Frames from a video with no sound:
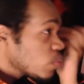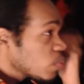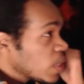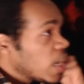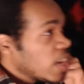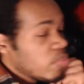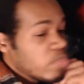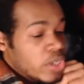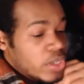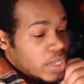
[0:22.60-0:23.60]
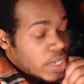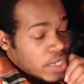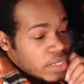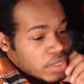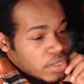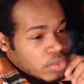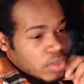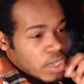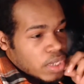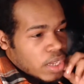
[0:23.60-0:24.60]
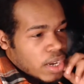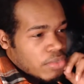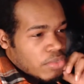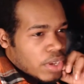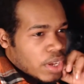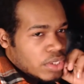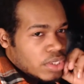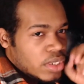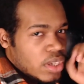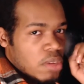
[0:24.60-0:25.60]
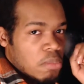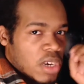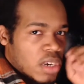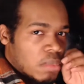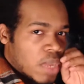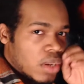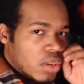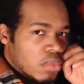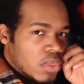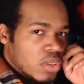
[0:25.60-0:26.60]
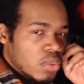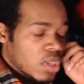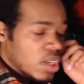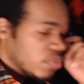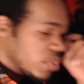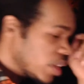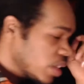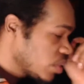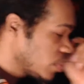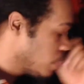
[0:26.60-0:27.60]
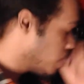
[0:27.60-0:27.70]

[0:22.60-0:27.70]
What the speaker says: a live broadcast and do like a live reaction, but I'm not going to do a live reaction.